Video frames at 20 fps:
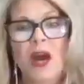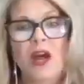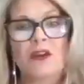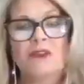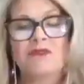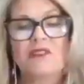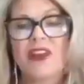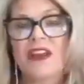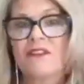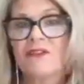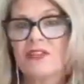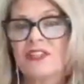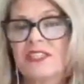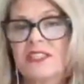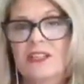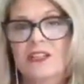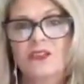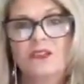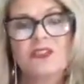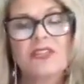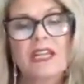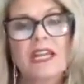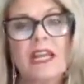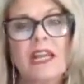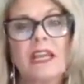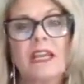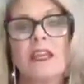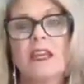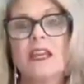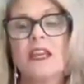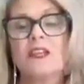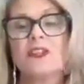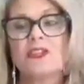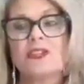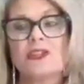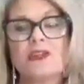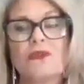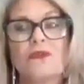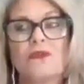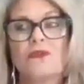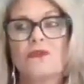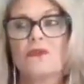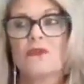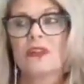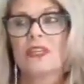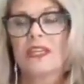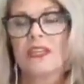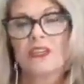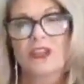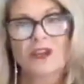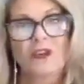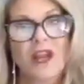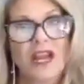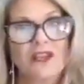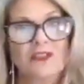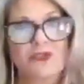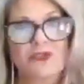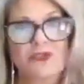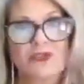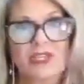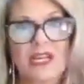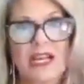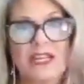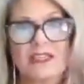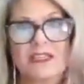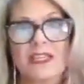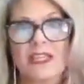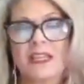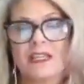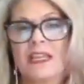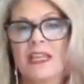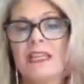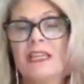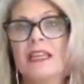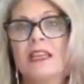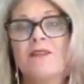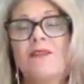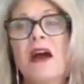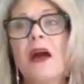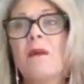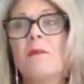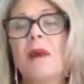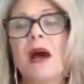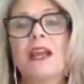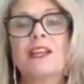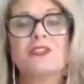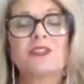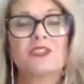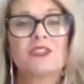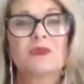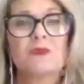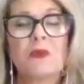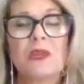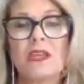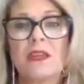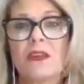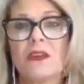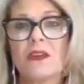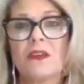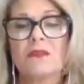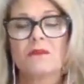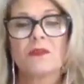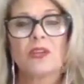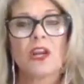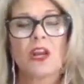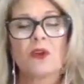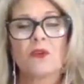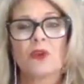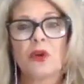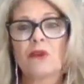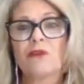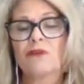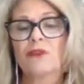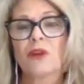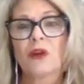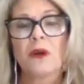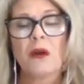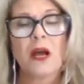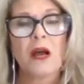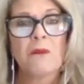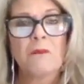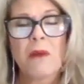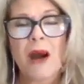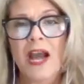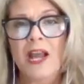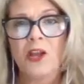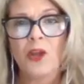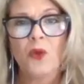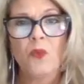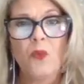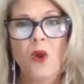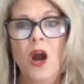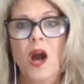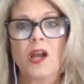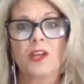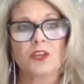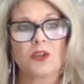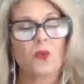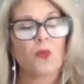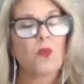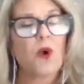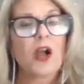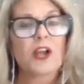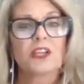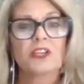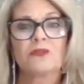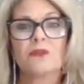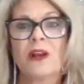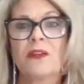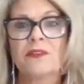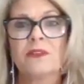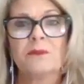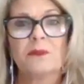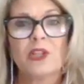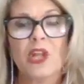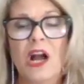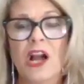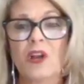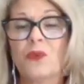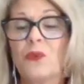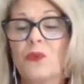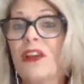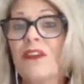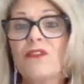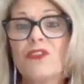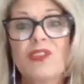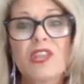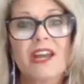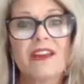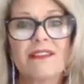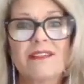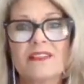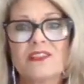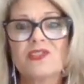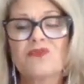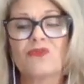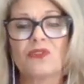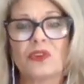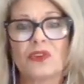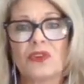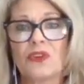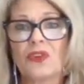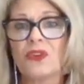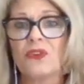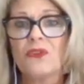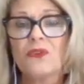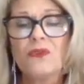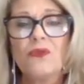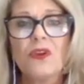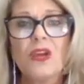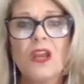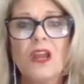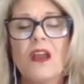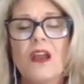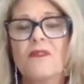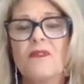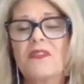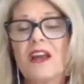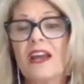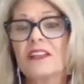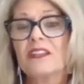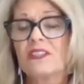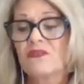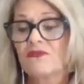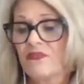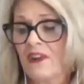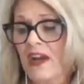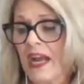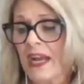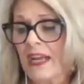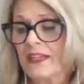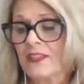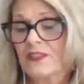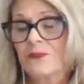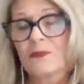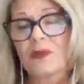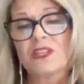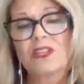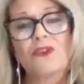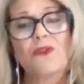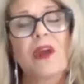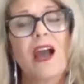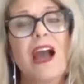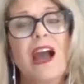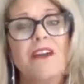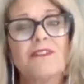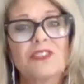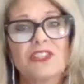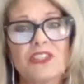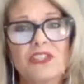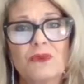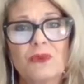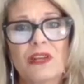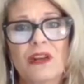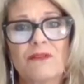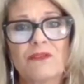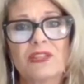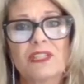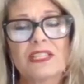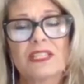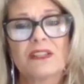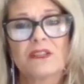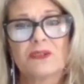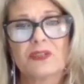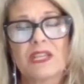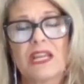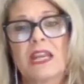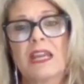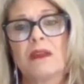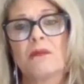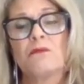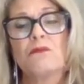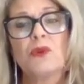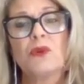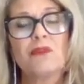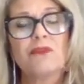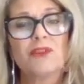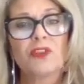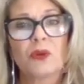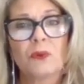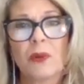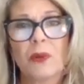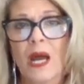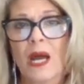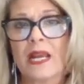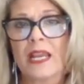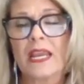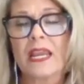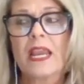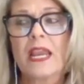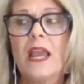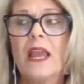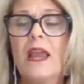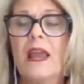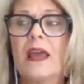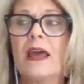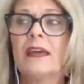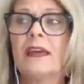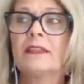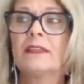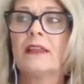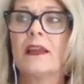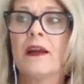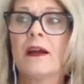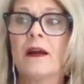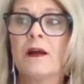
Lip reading: out of every single day to get your exercise in, and that might just be, you know, go for a mile walk or walk around the block, whatever that is for you, that is fine, but you have to do it every single day, move your body. And,